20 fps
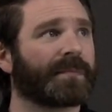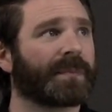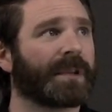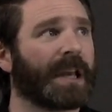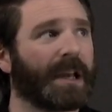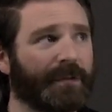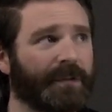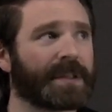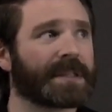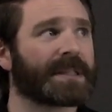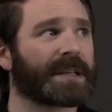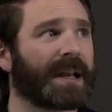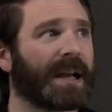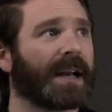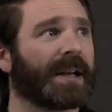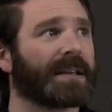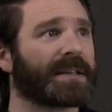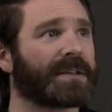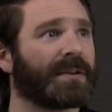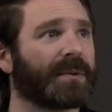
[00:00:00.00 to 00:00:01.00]
If the
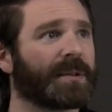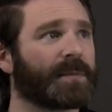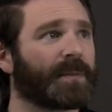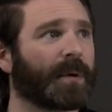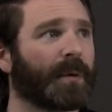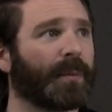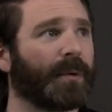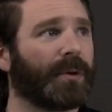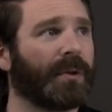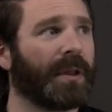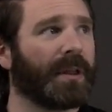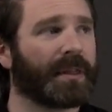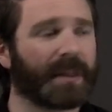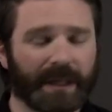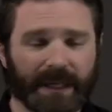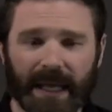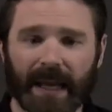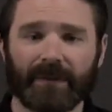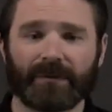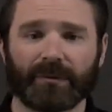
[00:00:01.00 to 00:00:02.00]
sky is always purple,
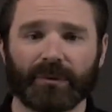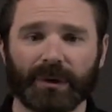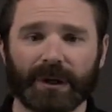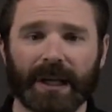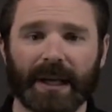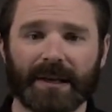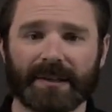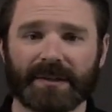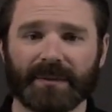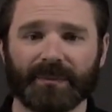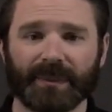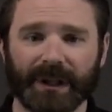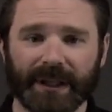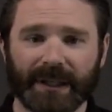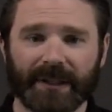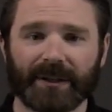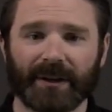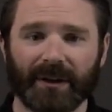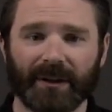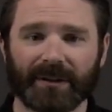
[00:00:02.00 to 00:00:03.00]
then everyone has $1
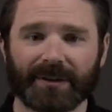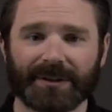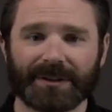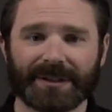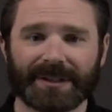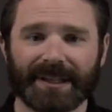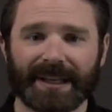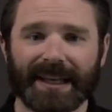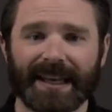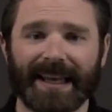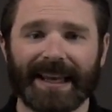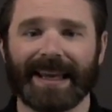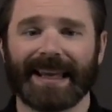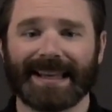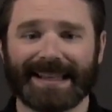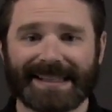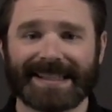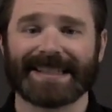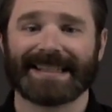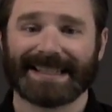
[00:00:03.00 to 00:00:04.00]
million
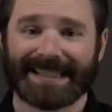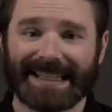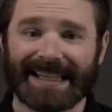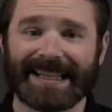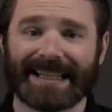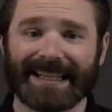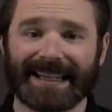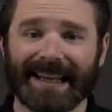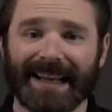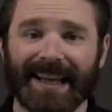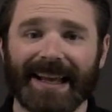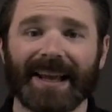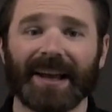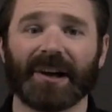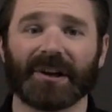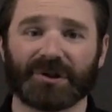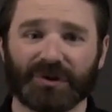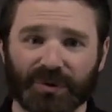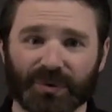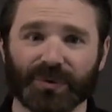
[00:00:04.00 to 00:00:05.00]
is indeed
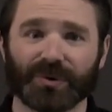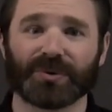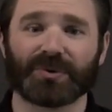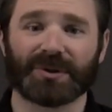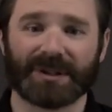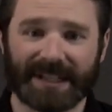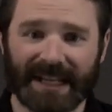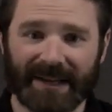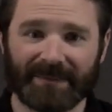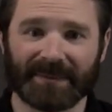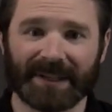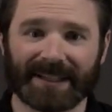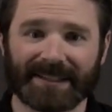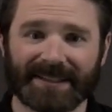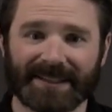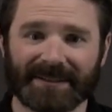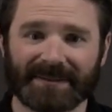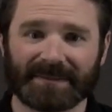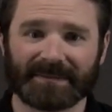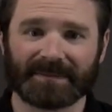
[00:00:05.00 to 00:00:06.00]
a true statement.